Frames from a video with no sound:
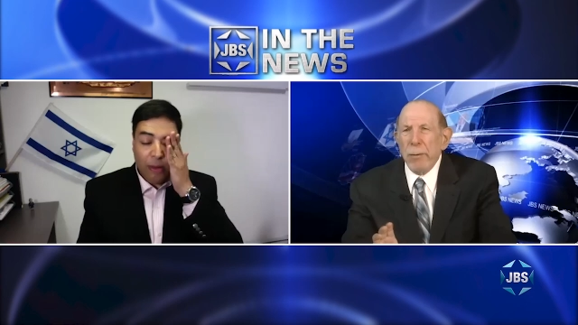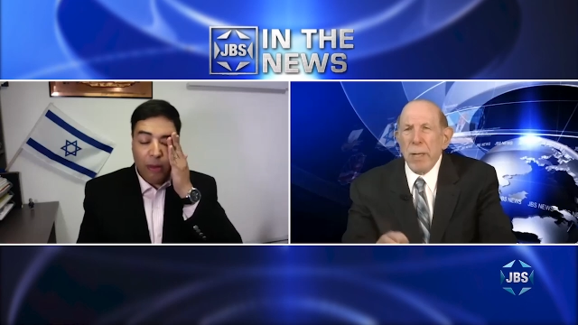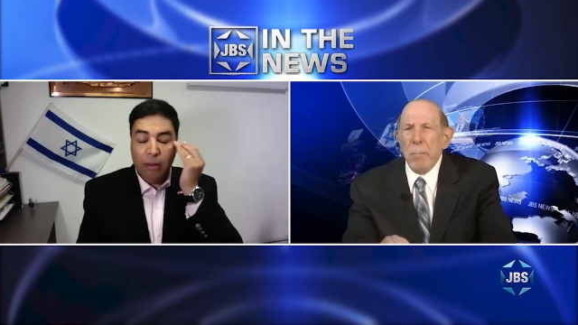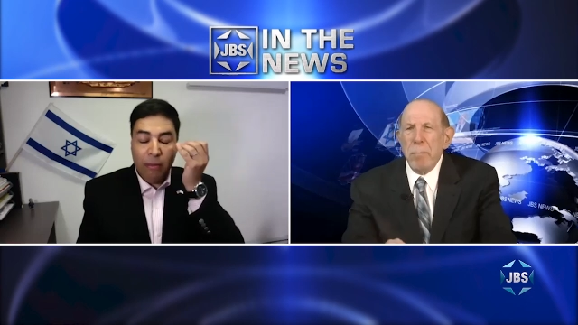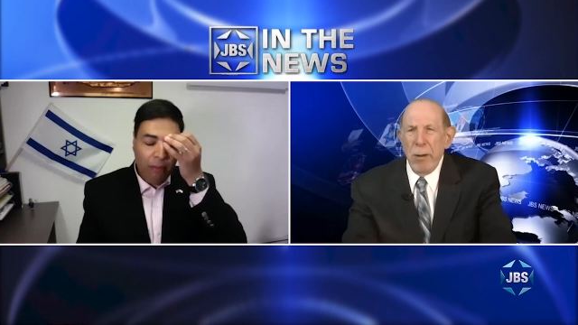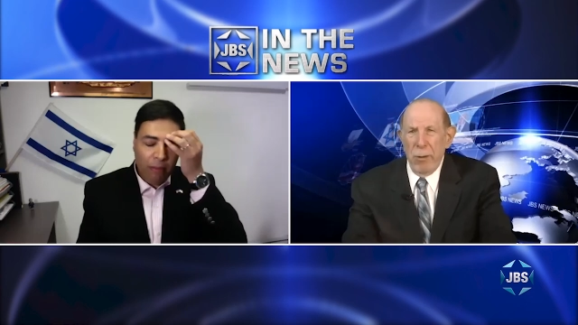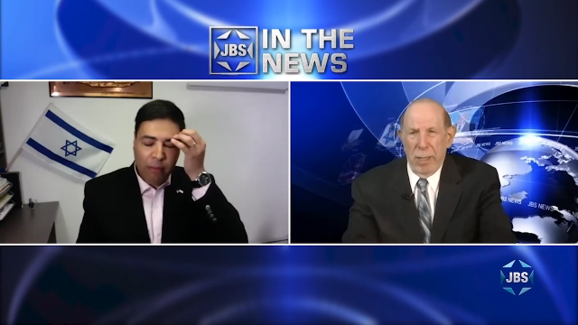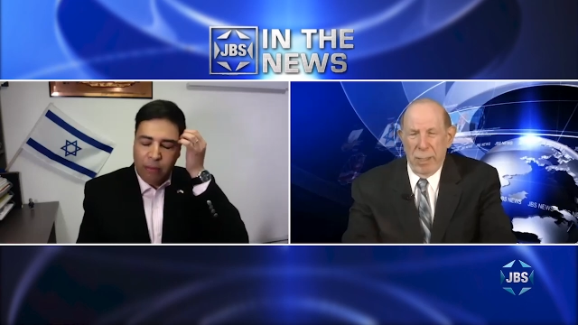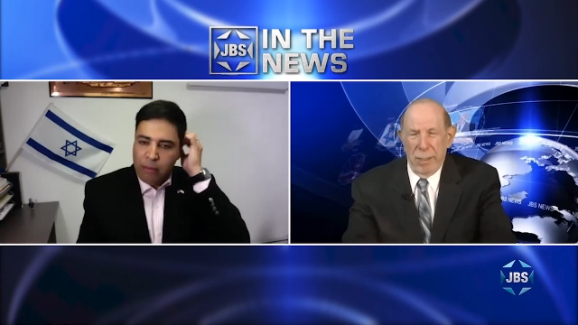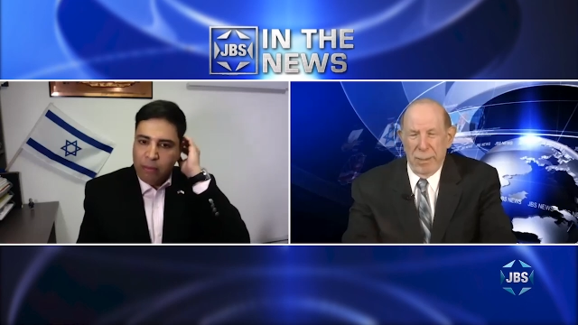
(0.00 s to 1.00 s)
Speaker 1: in
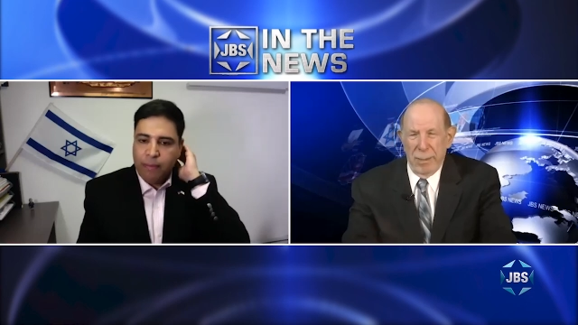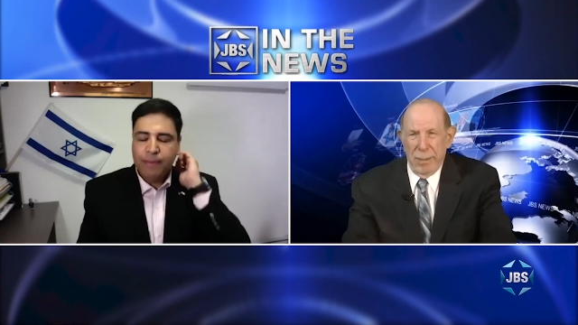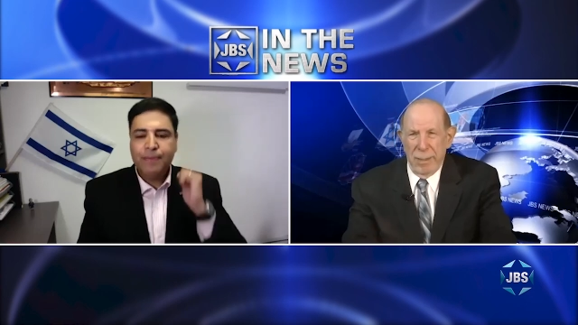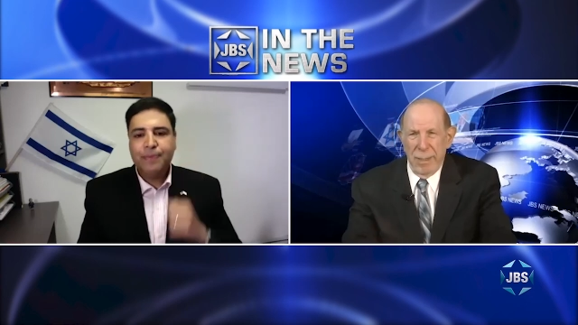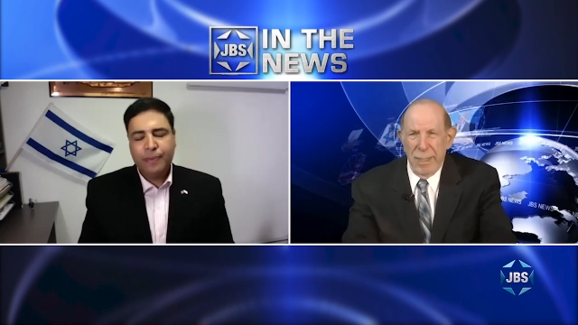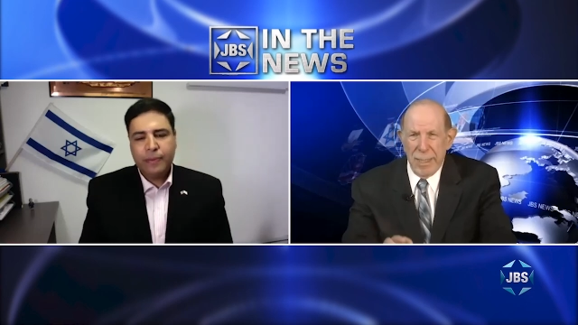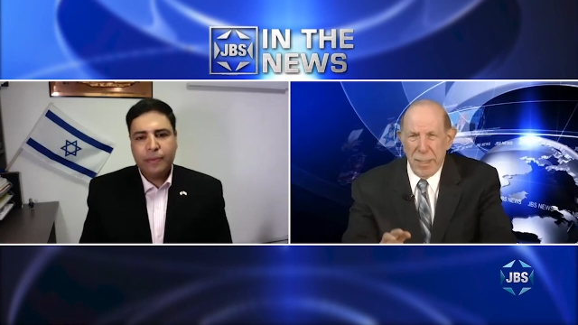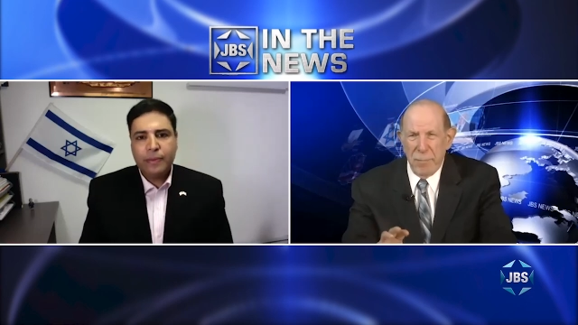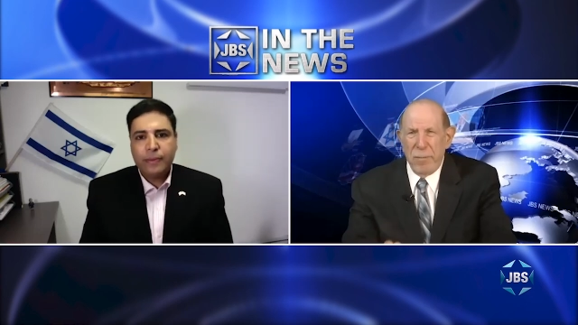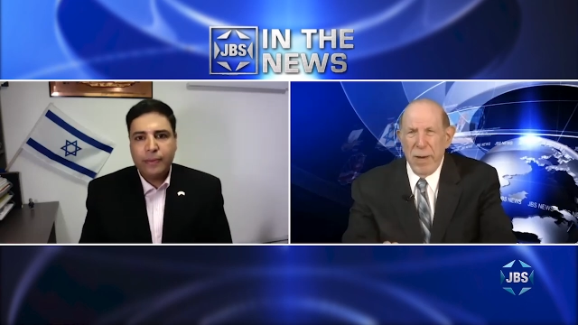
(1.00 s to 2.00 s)
America is
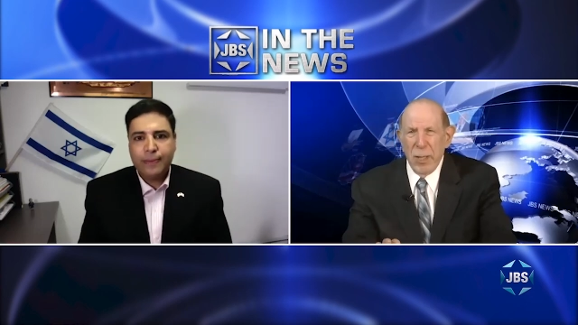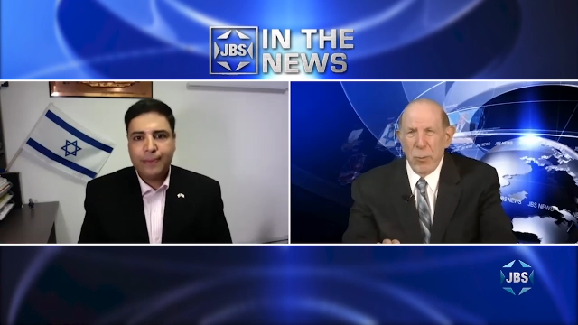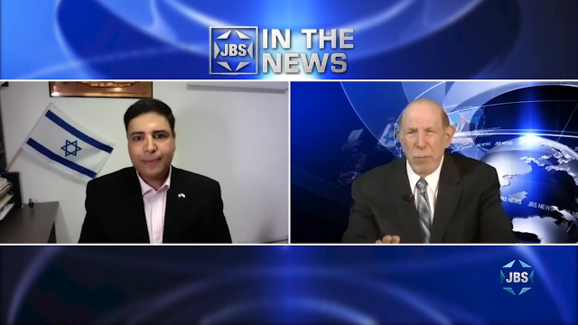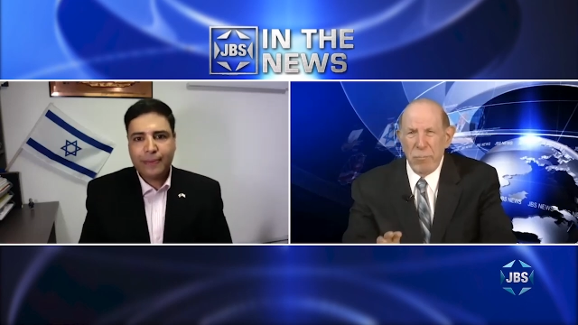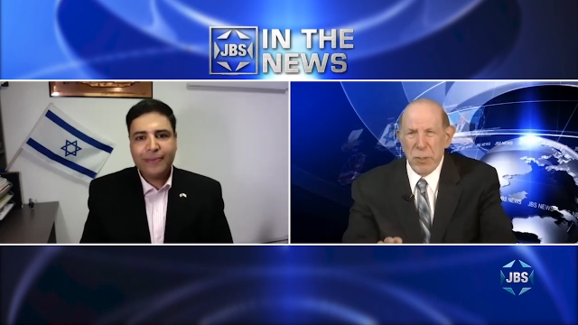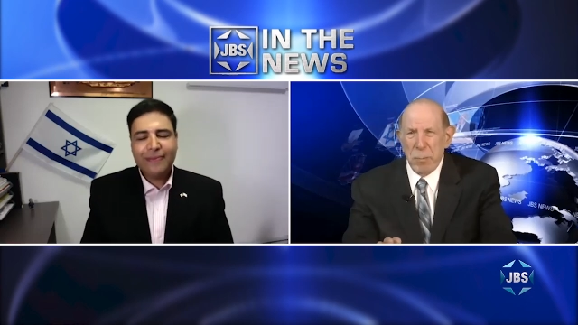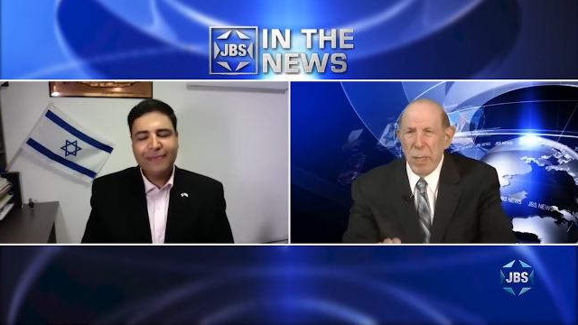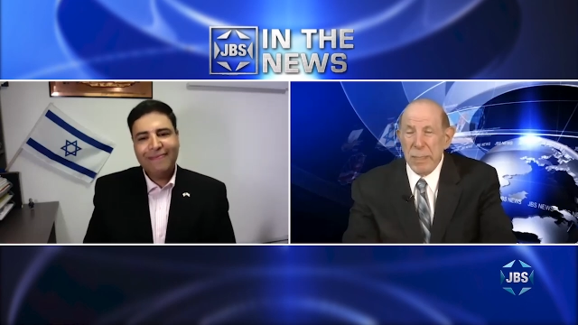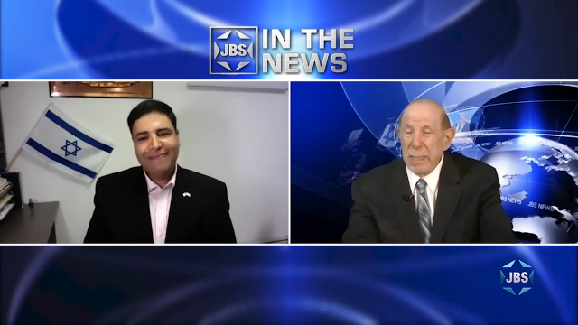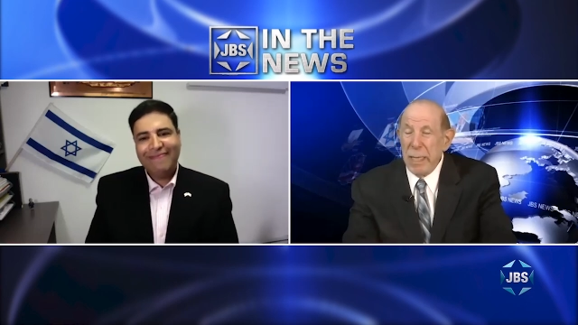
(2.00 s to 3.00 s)
the following
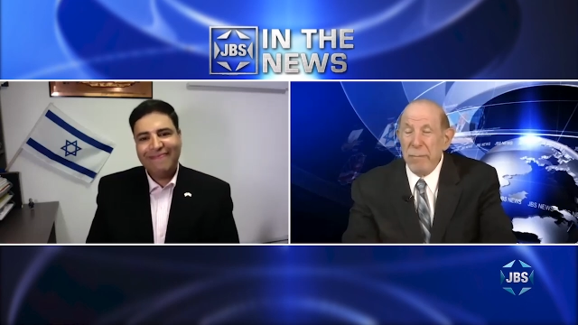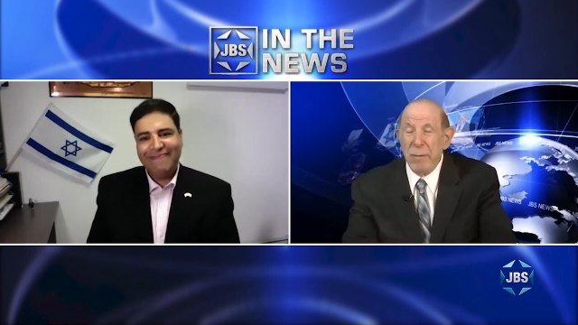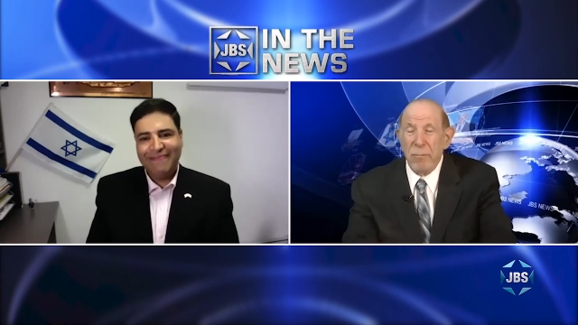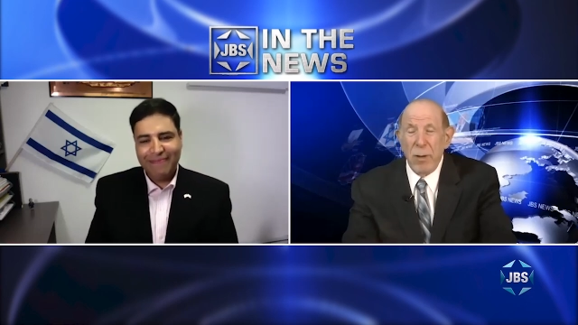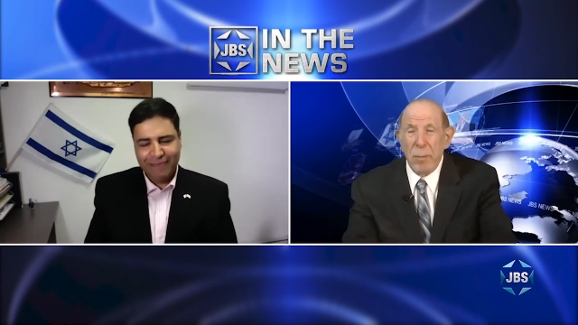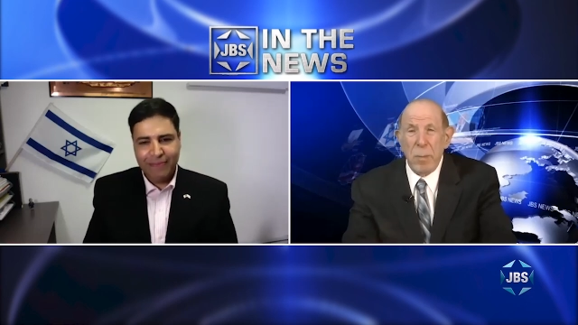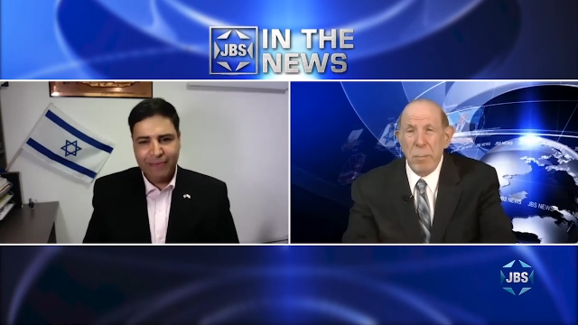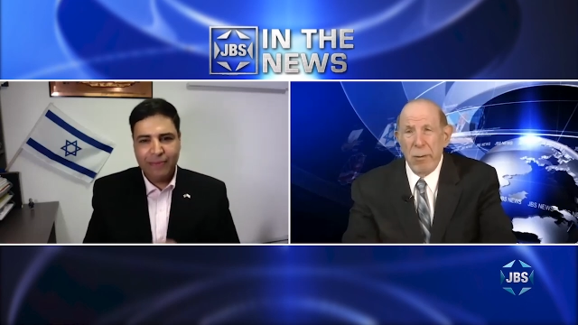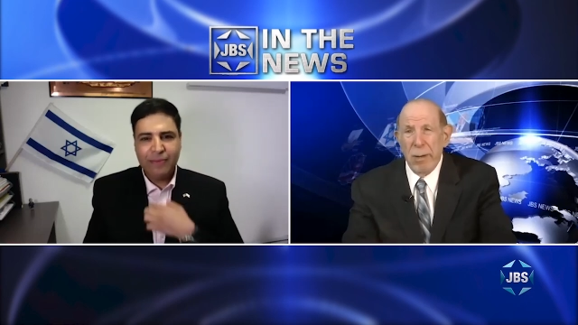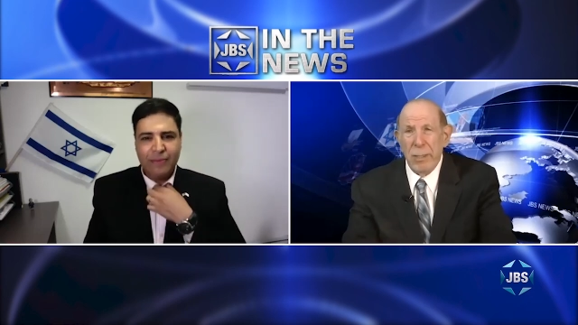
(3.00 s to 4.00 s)
response, even from
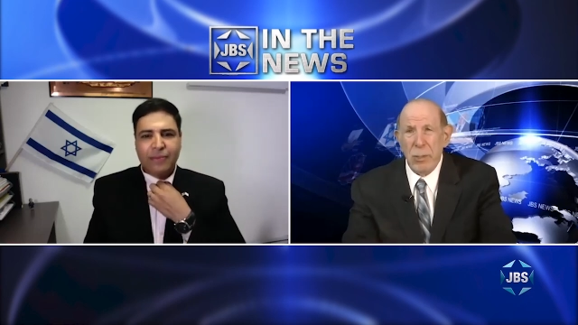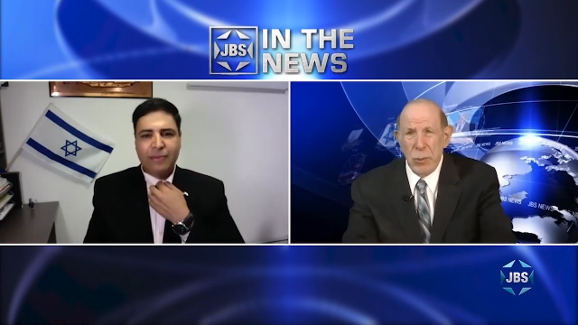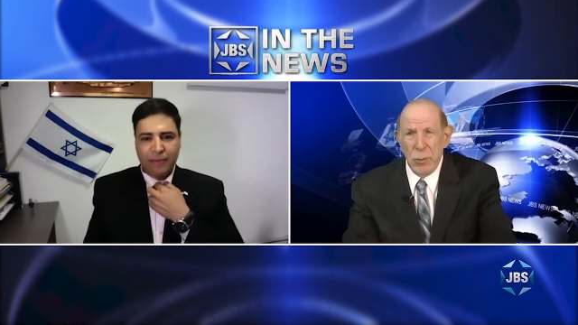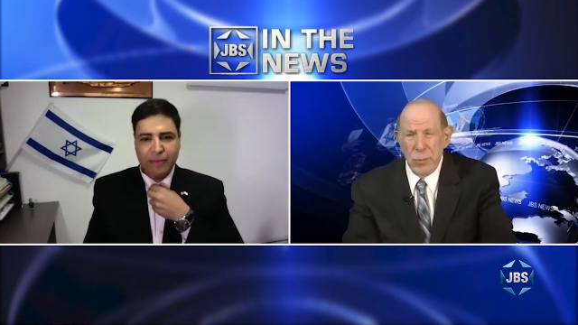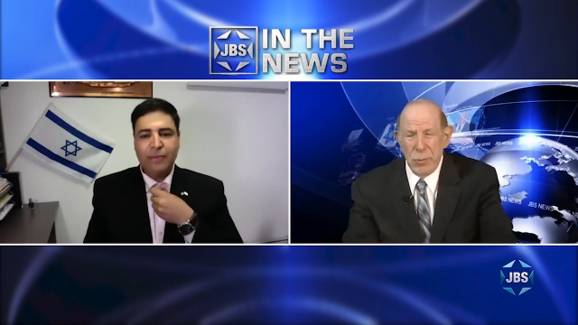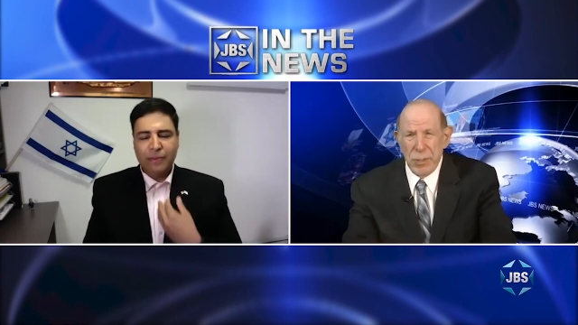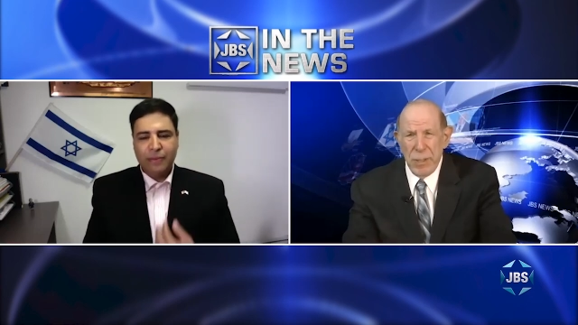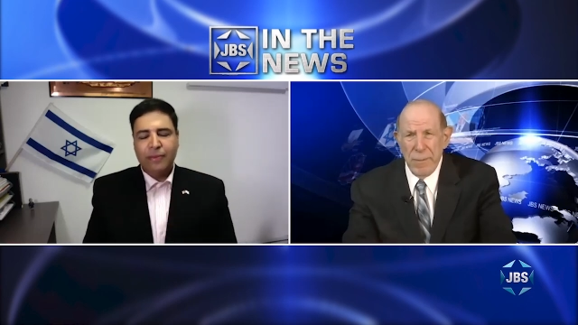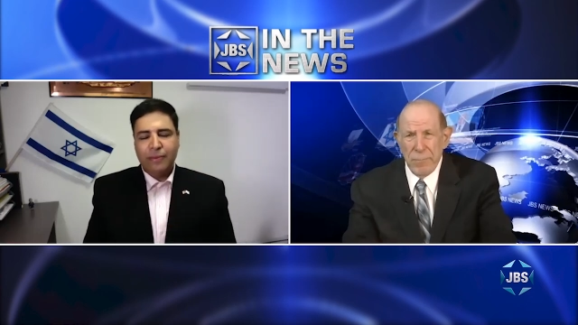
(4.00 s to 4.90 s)
American Jews.